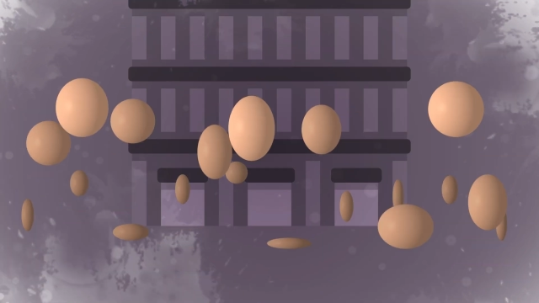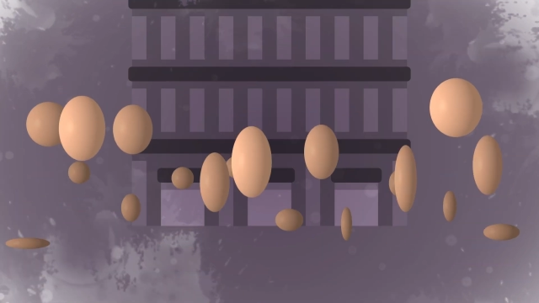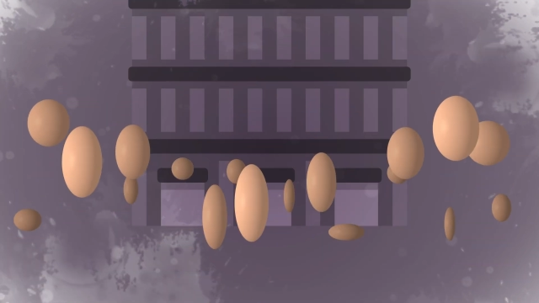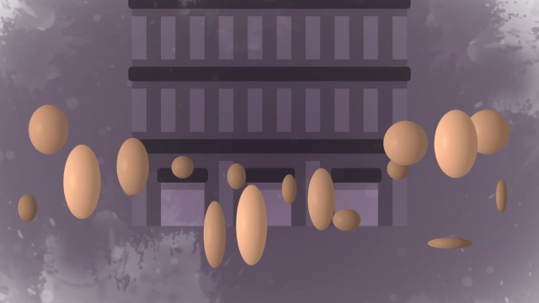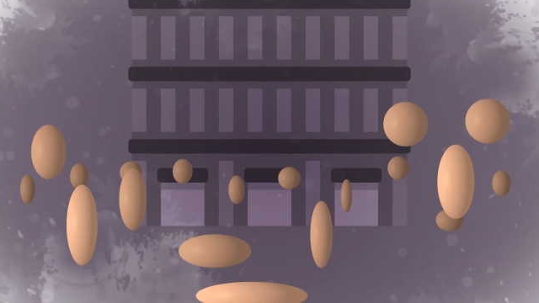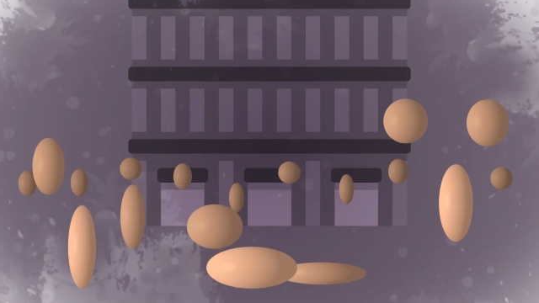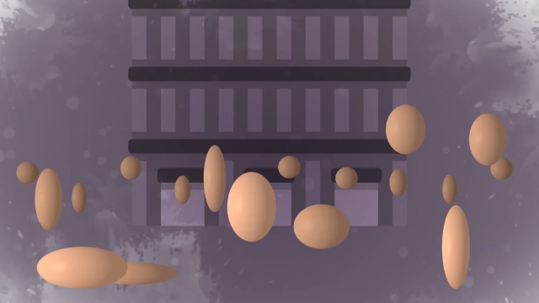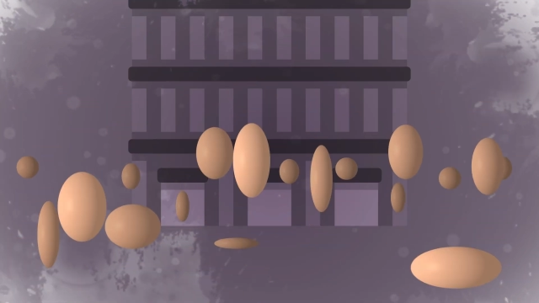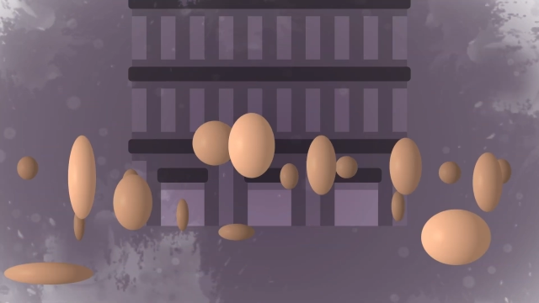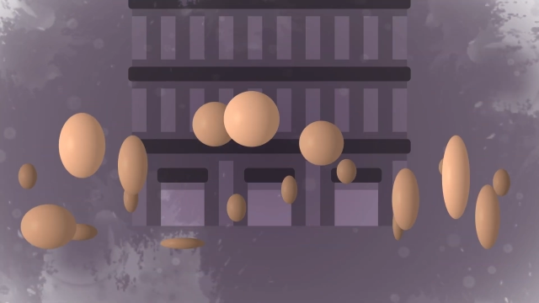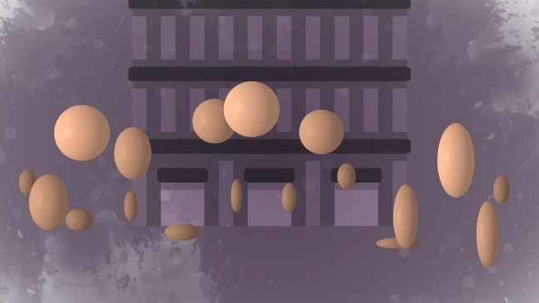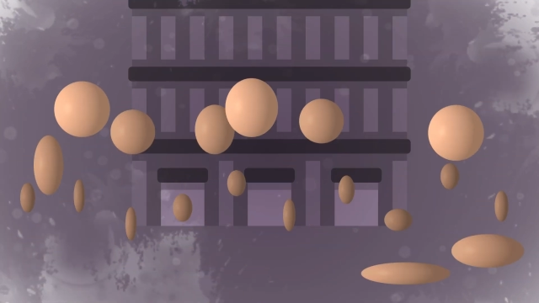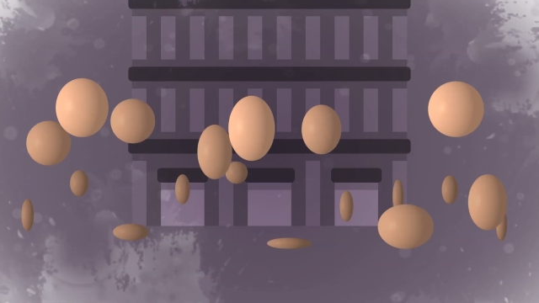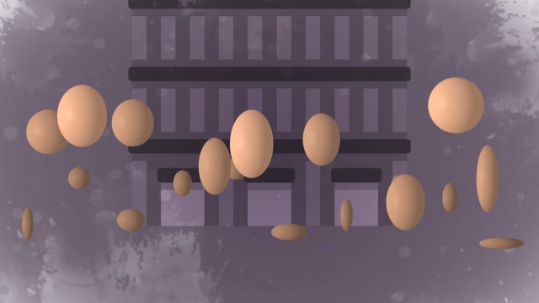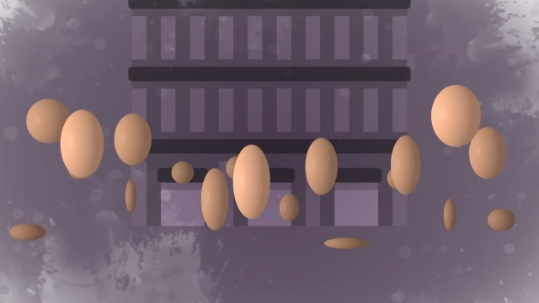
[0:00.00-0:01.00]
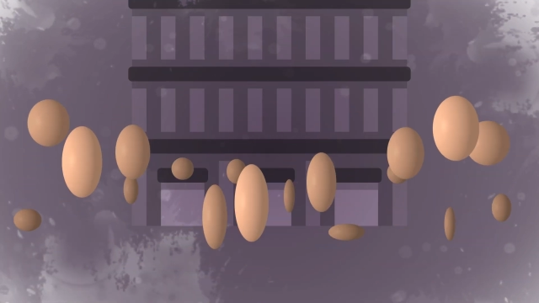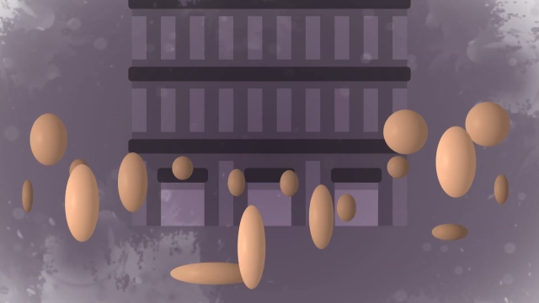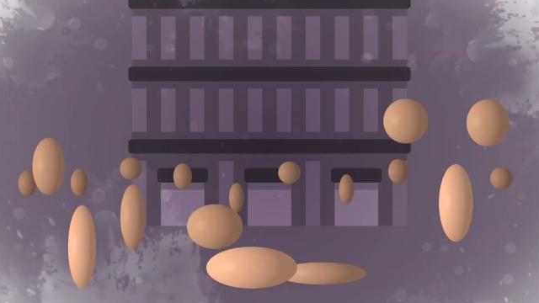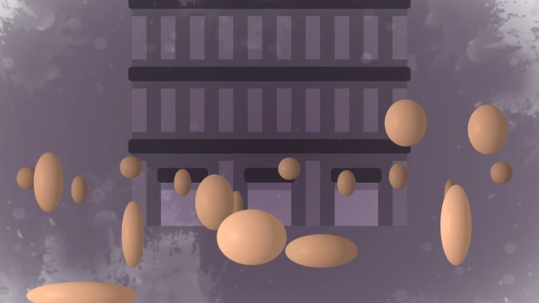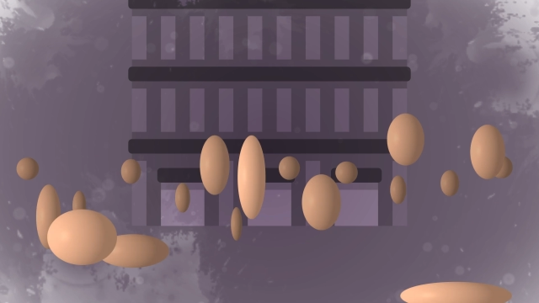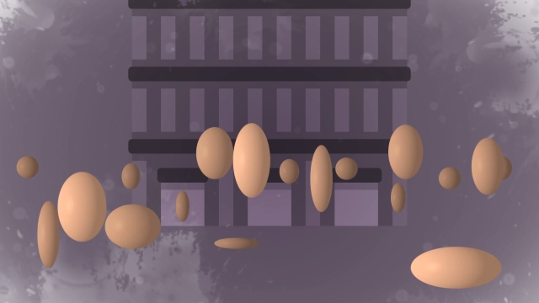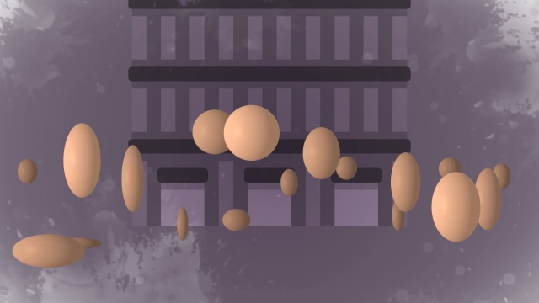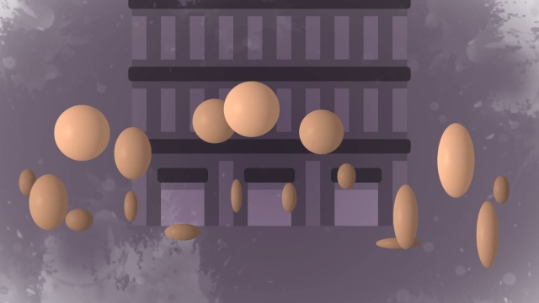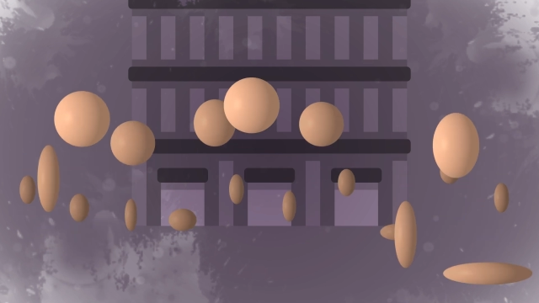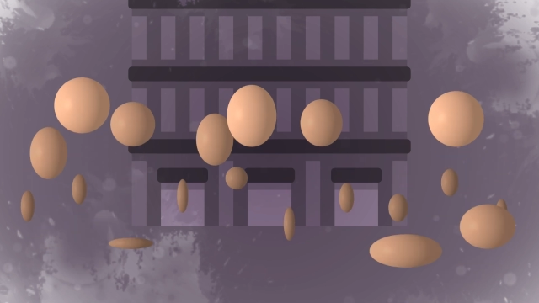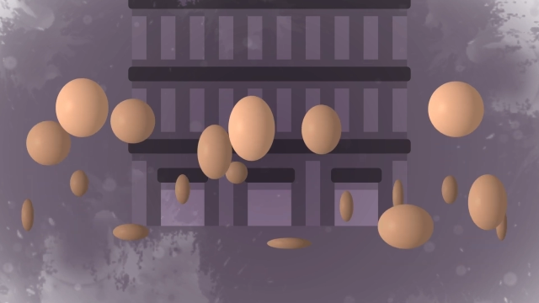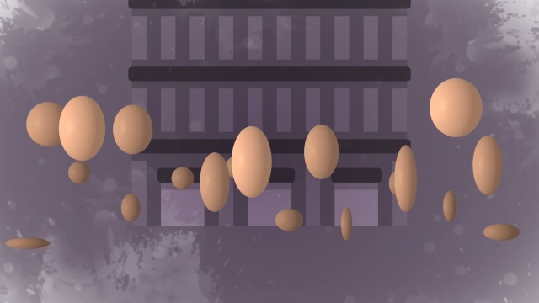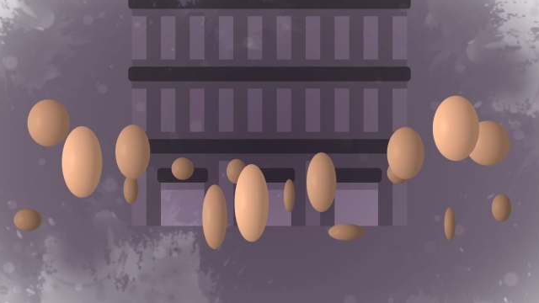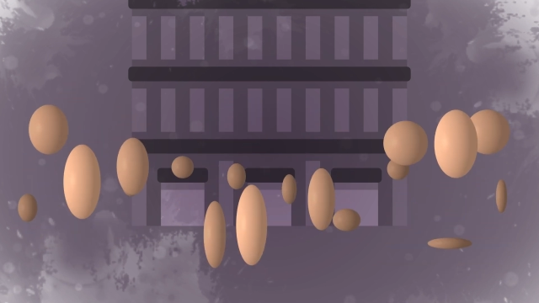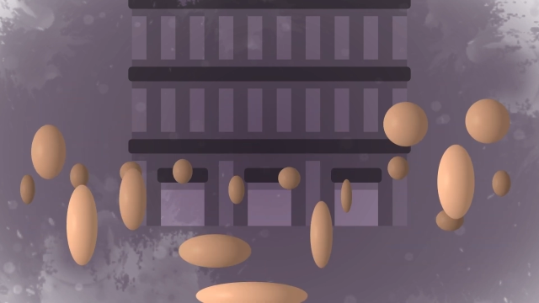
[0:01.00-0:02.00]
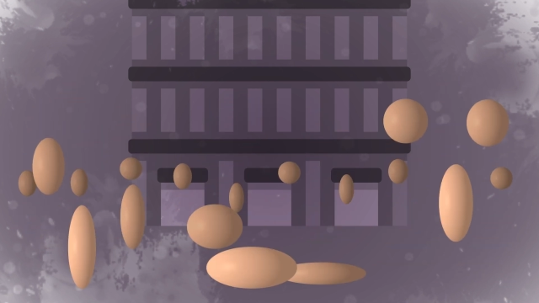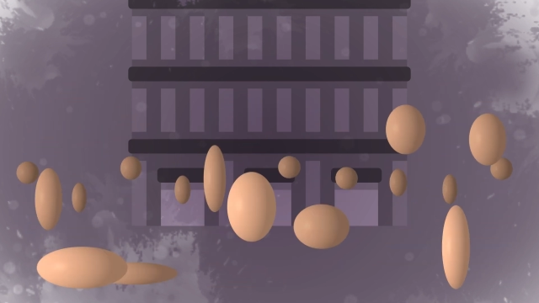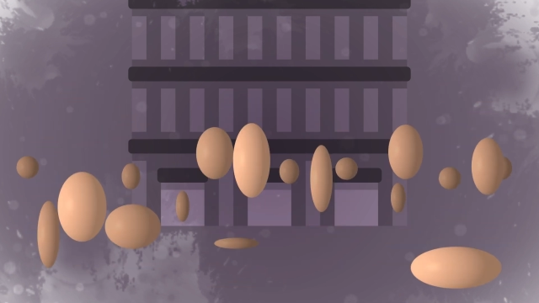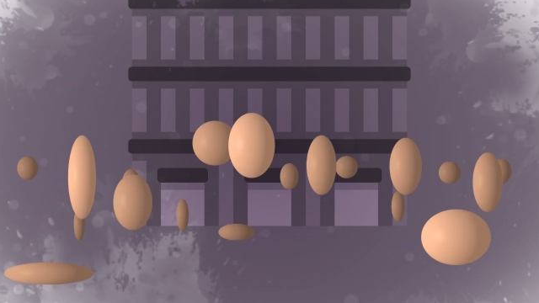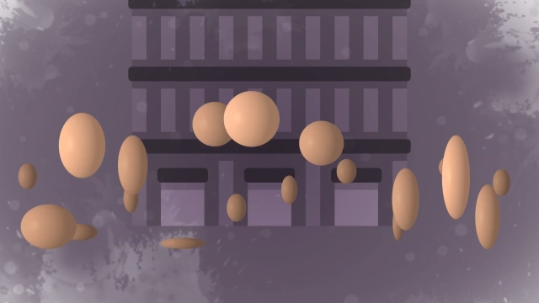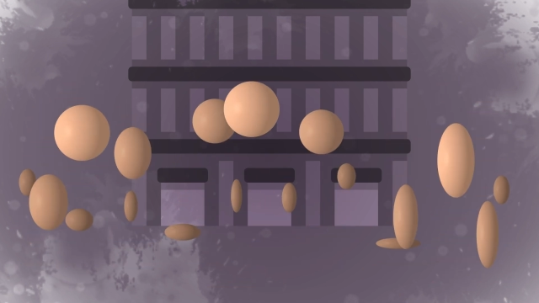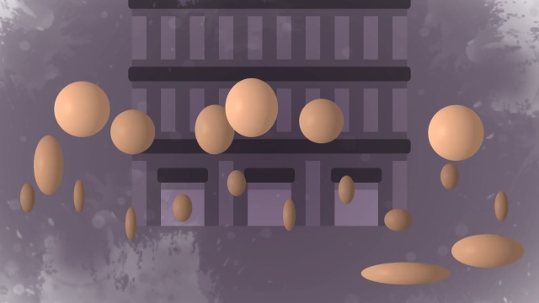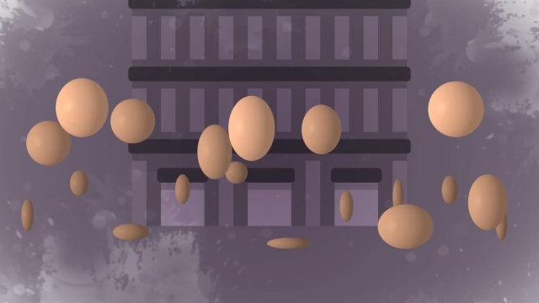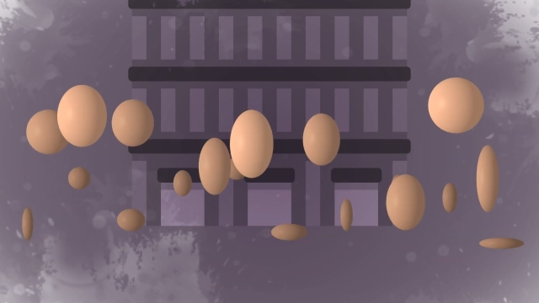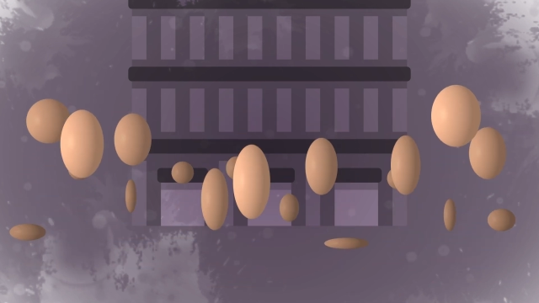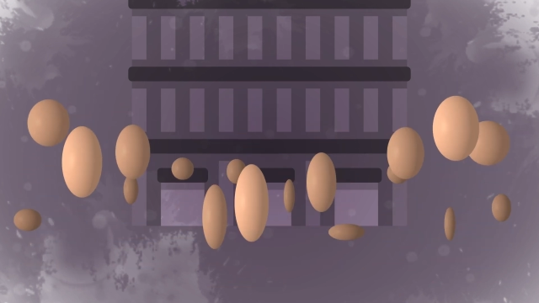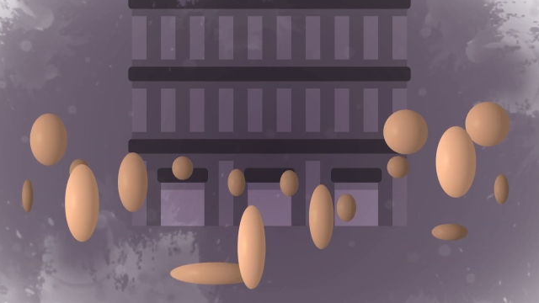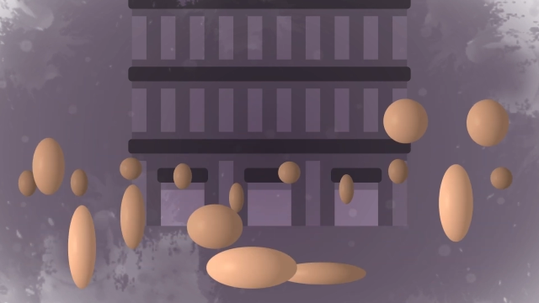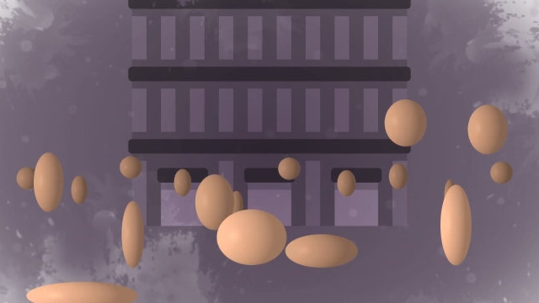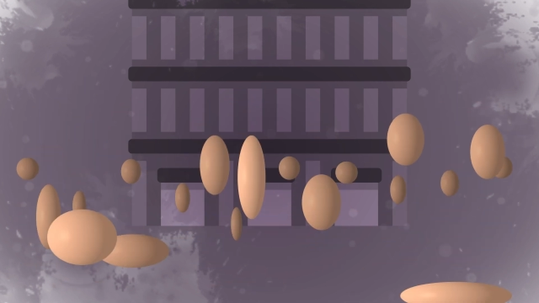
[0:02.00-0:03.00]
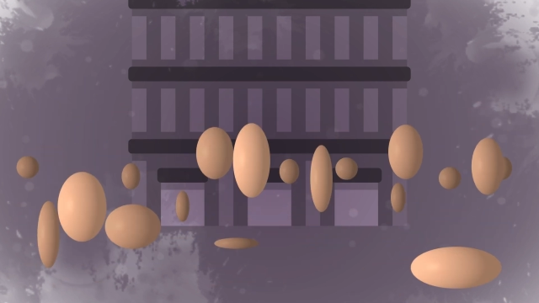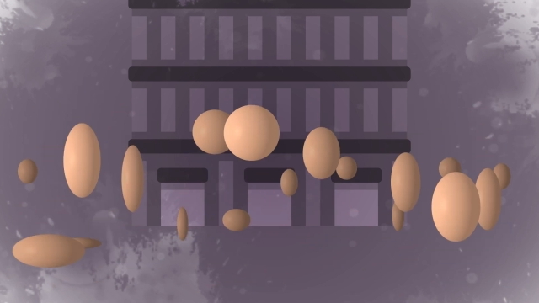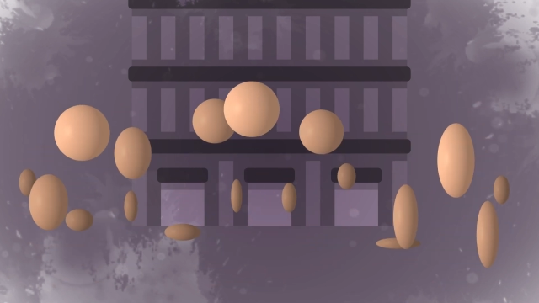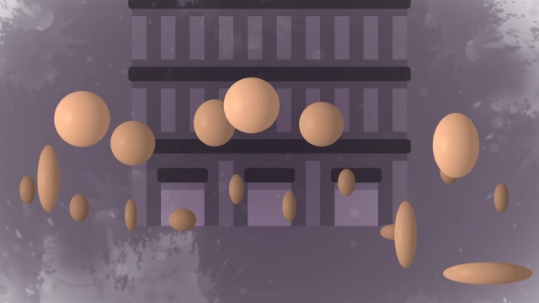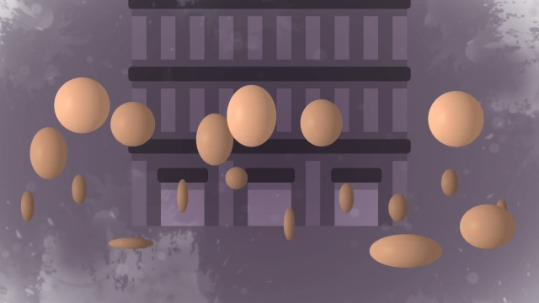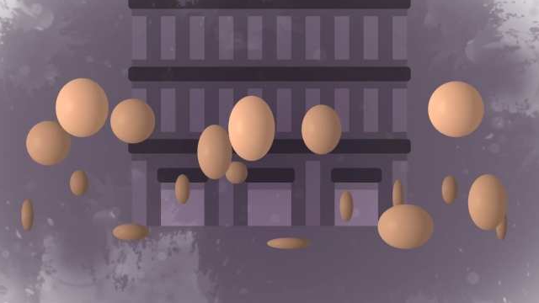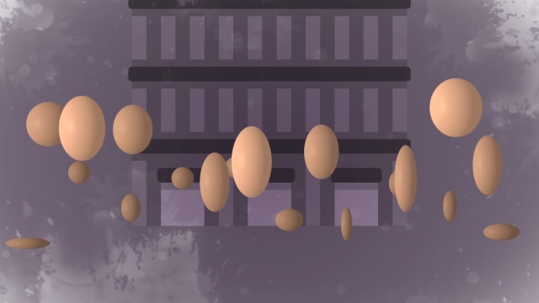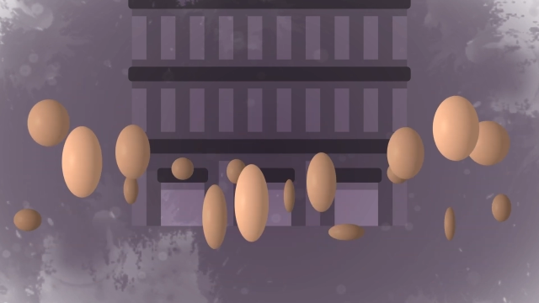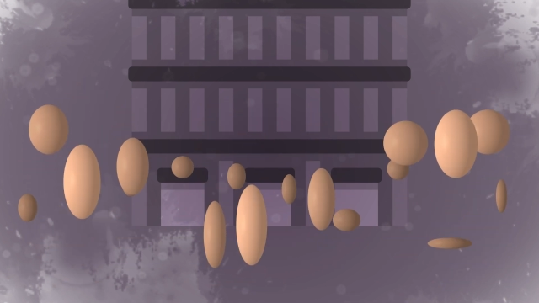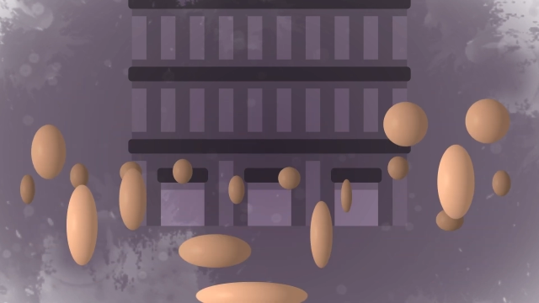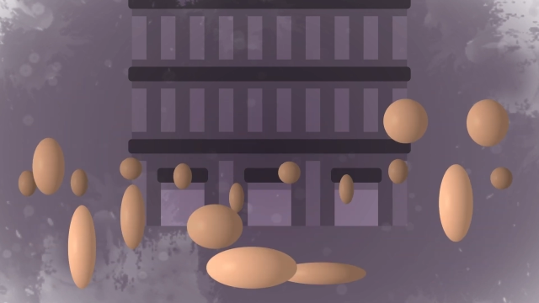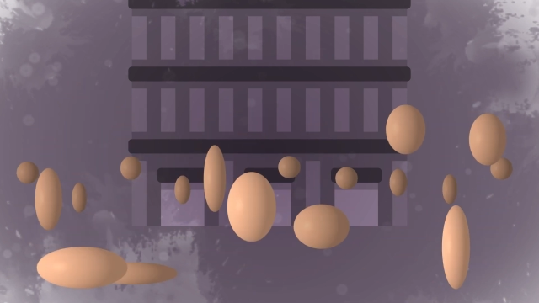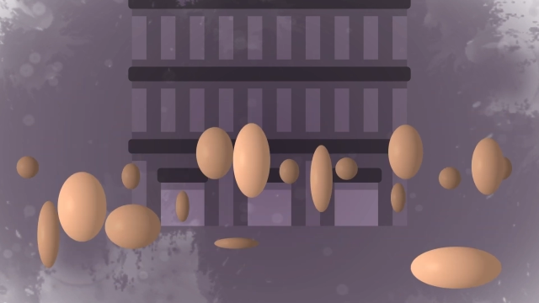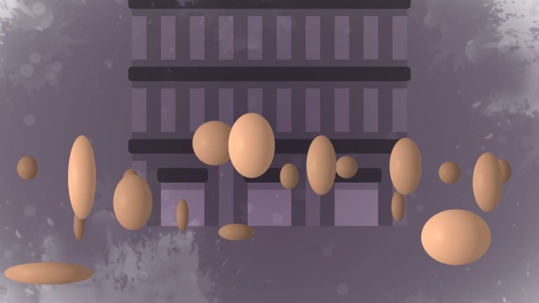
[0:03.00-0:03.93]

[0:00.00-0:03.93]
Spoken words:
Nobody's mouth can be seen.